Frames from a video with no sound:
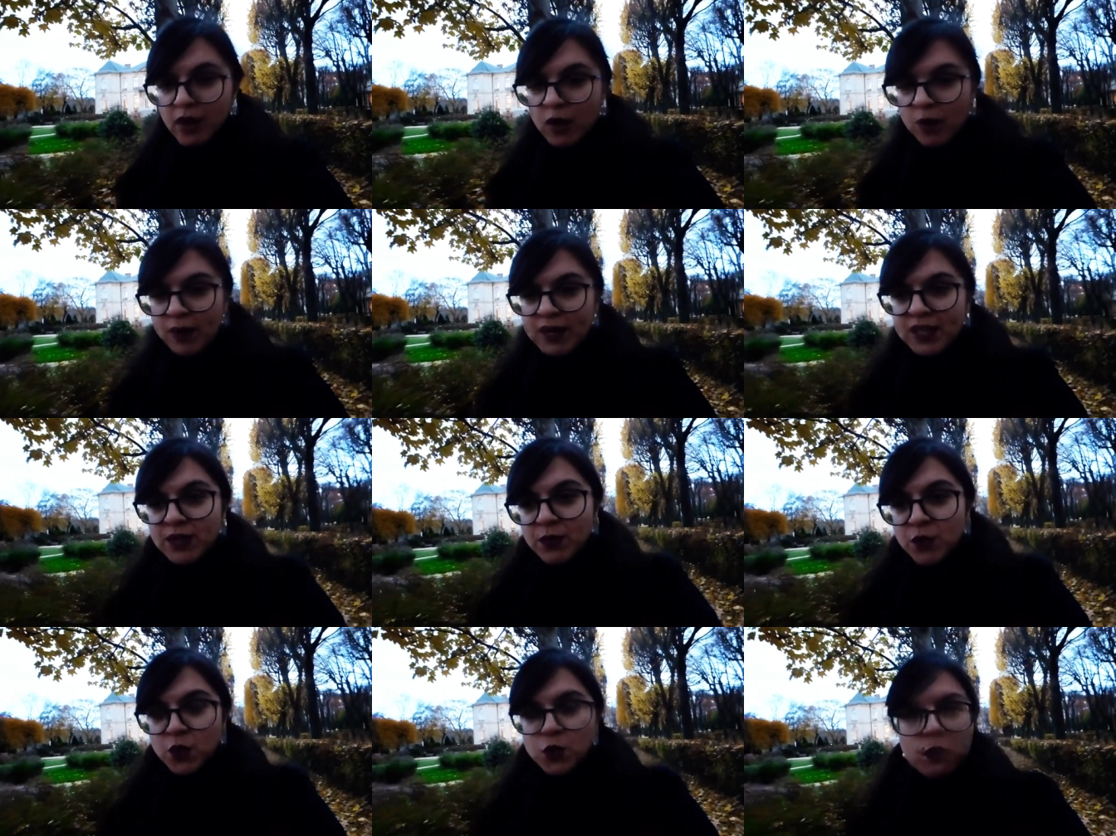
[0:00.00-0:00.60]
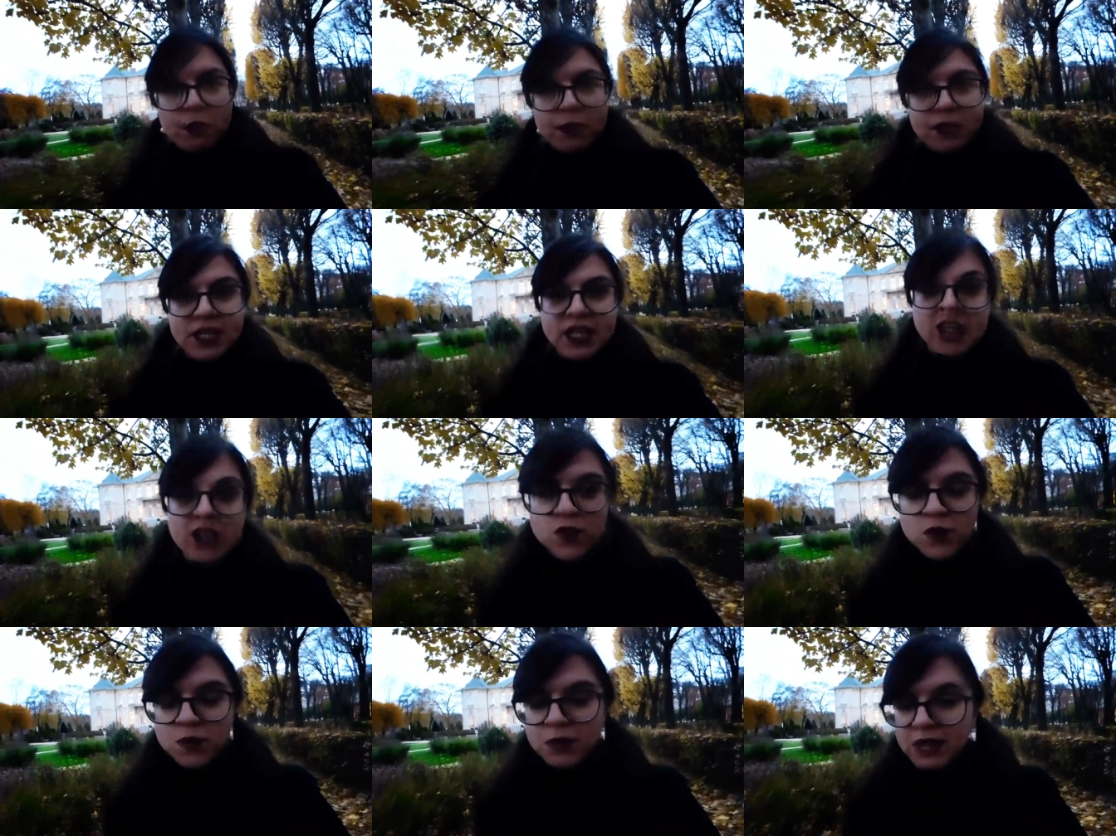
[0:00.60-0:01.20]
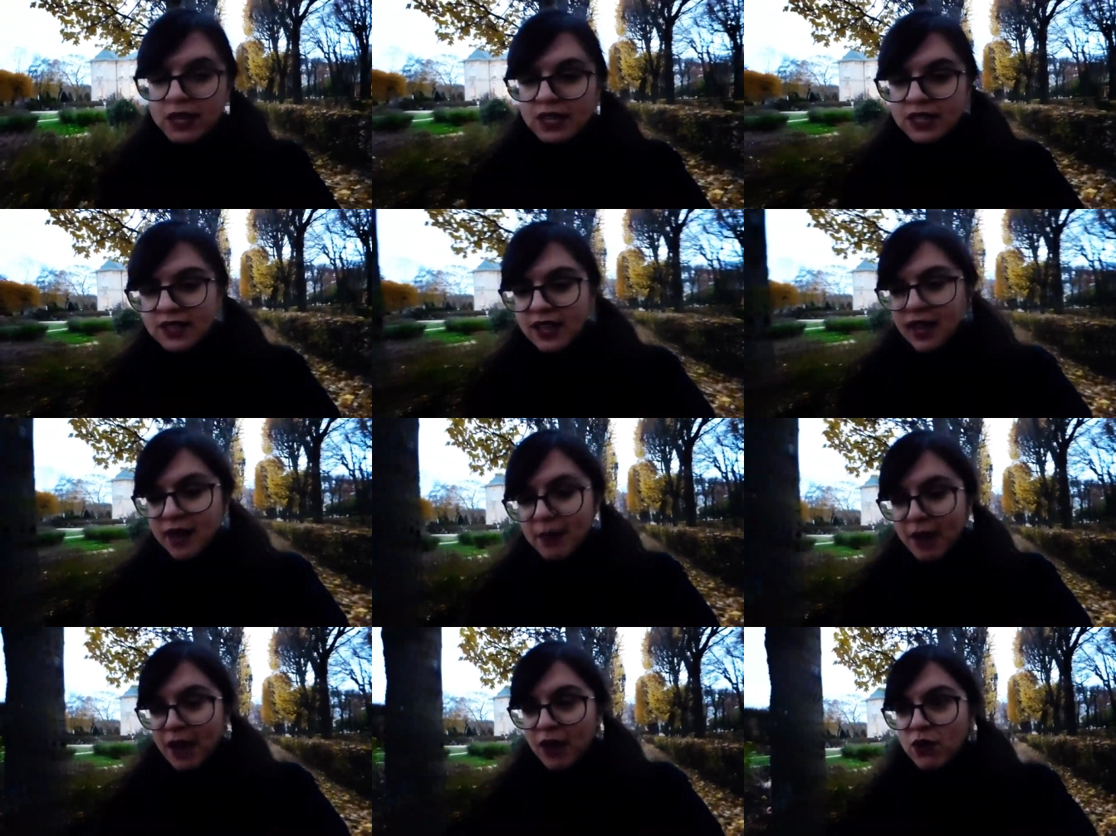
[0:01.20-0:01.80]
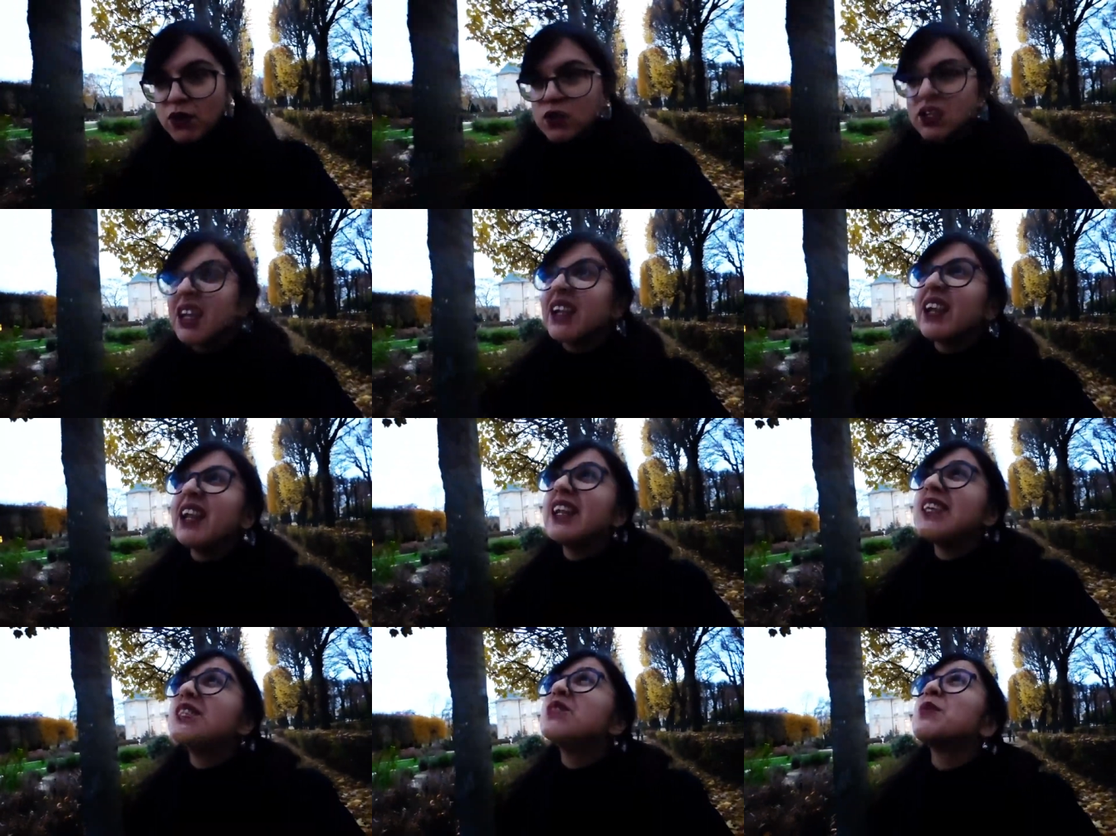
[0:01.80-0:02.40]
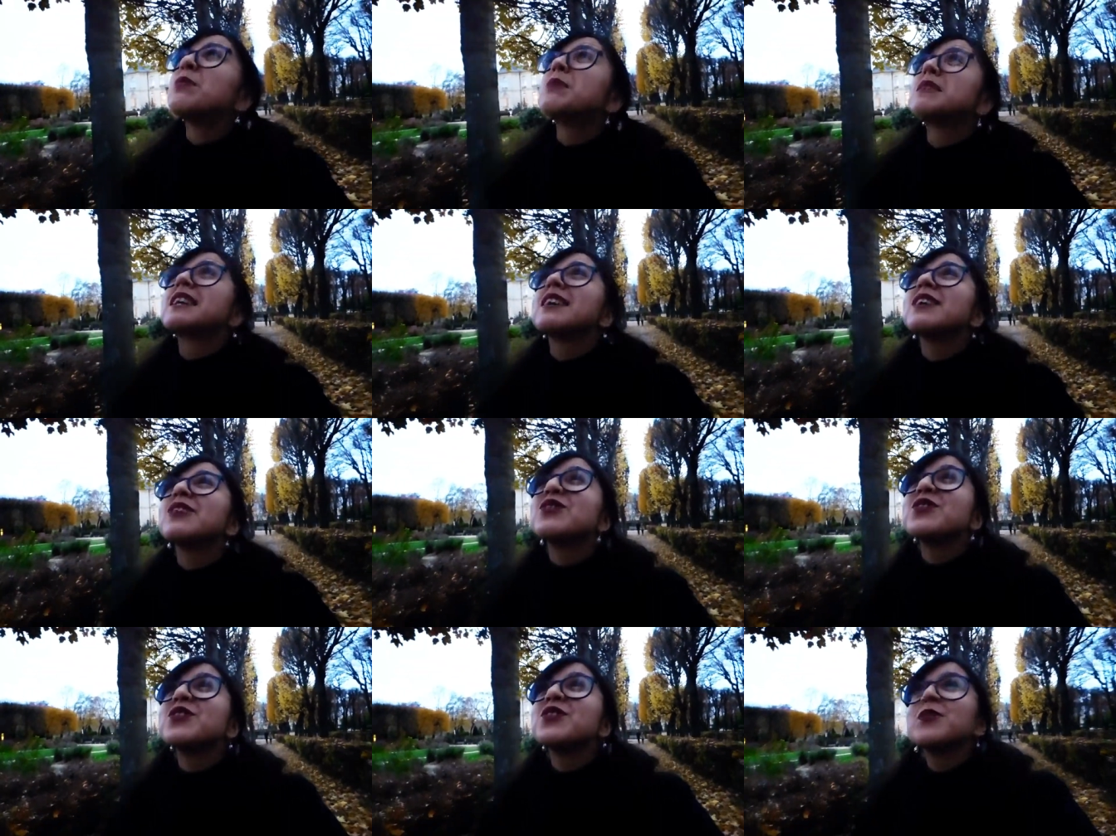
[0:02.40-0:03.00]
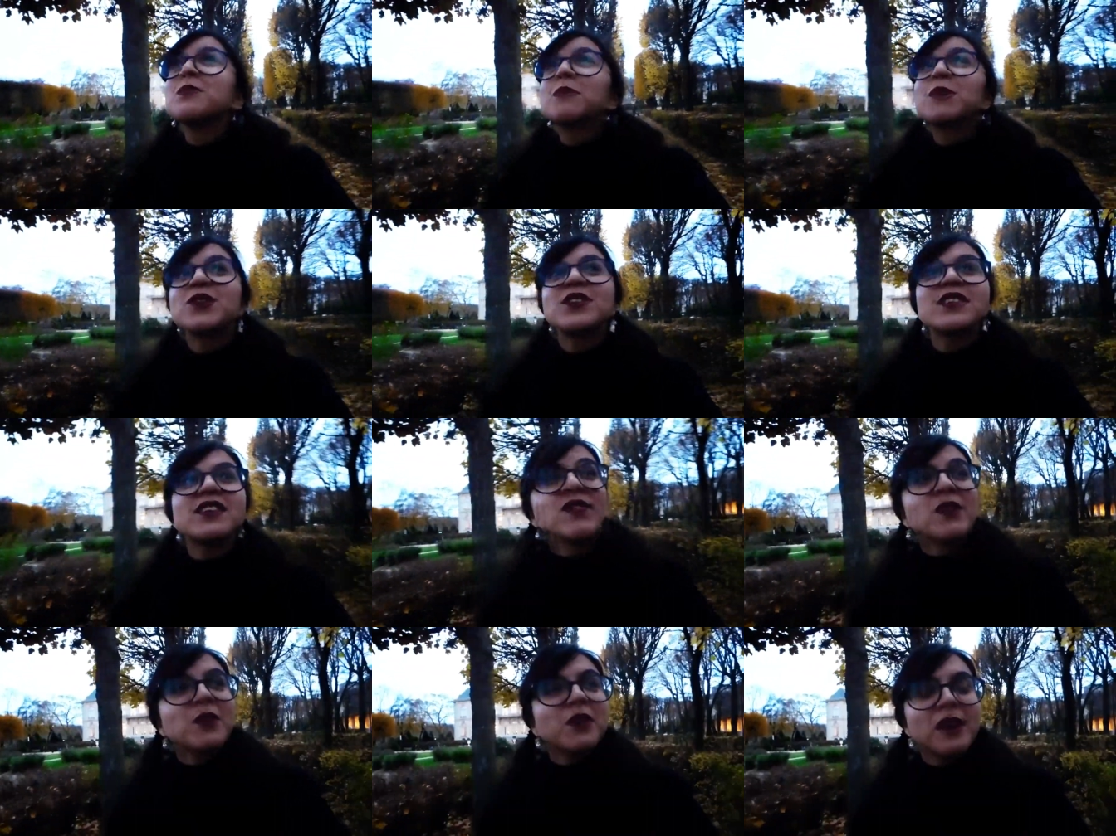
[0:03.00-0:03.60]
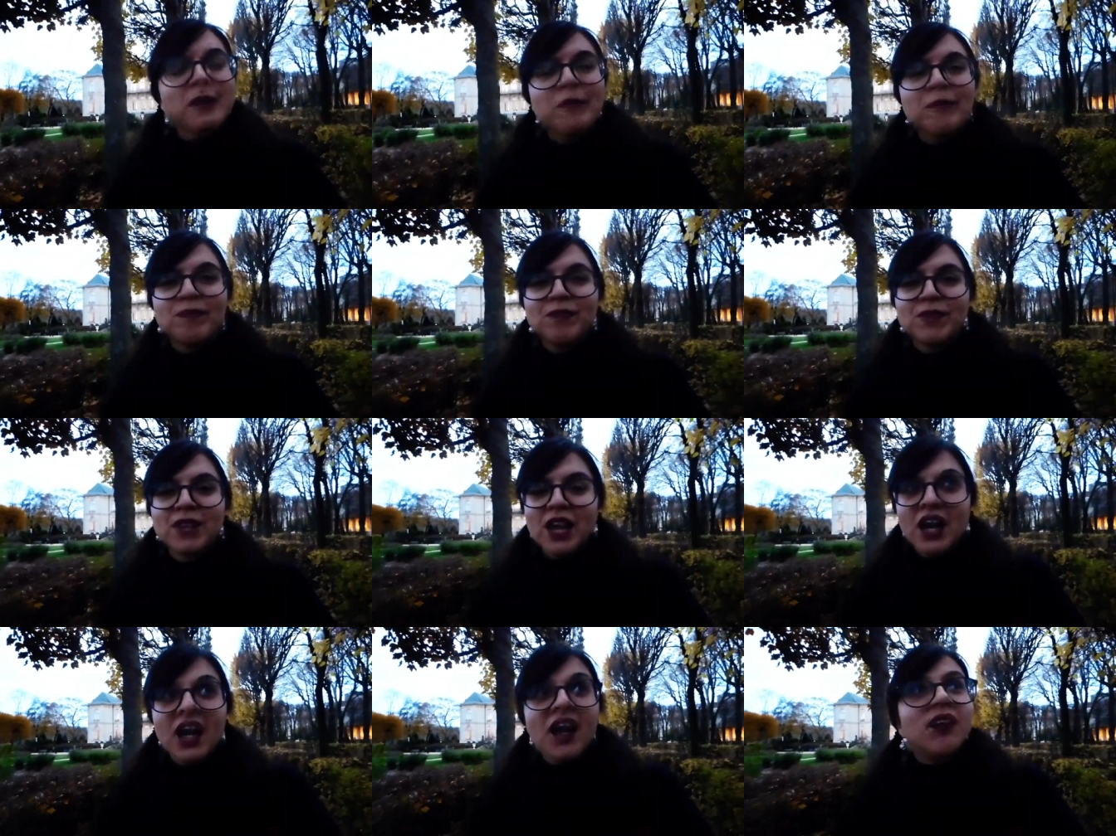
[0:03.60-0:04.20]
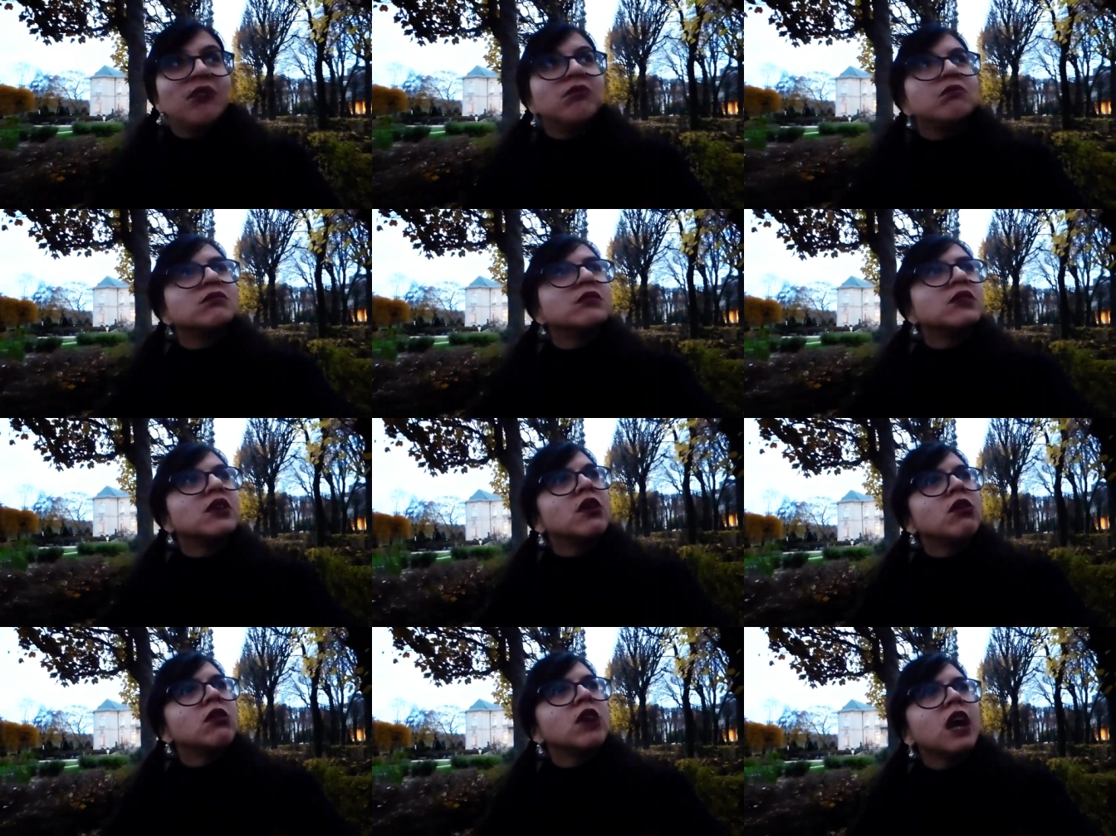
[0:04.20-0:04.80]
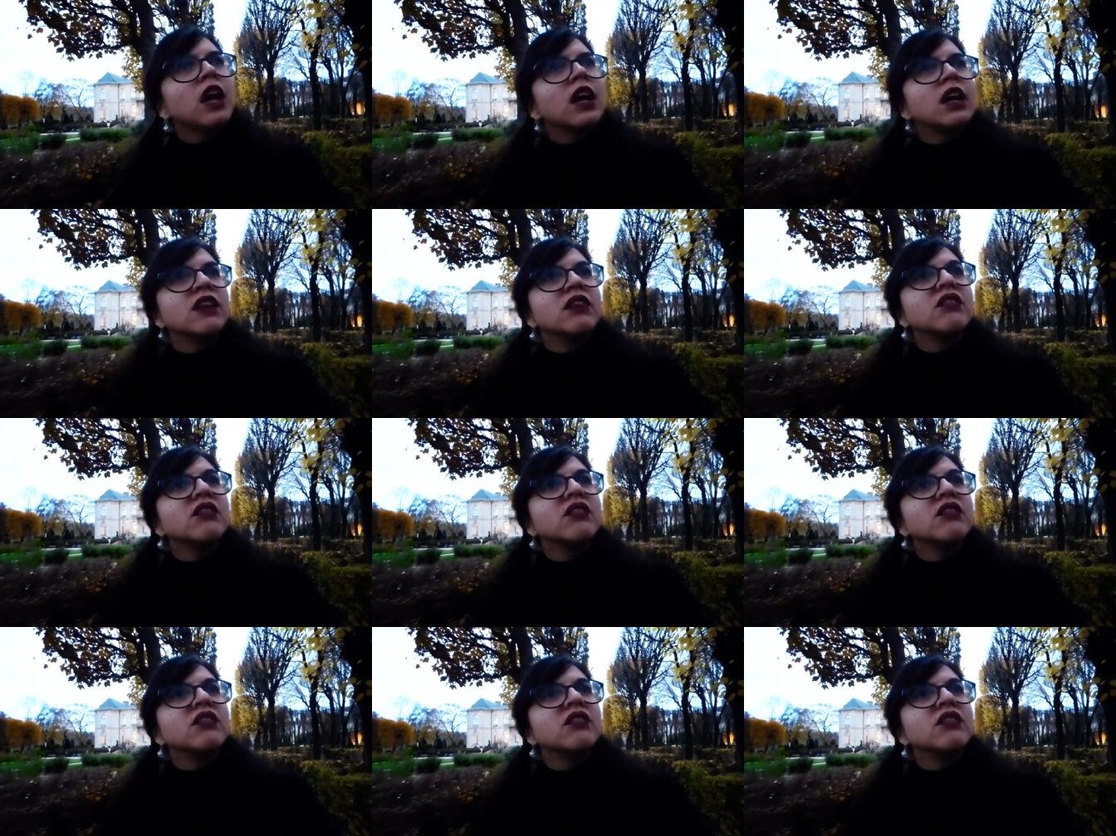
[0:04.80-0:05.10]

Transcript: go buy some more sweet potatoes because I'm out and I need sweet potatoes and there's birds everywhere. Oh god,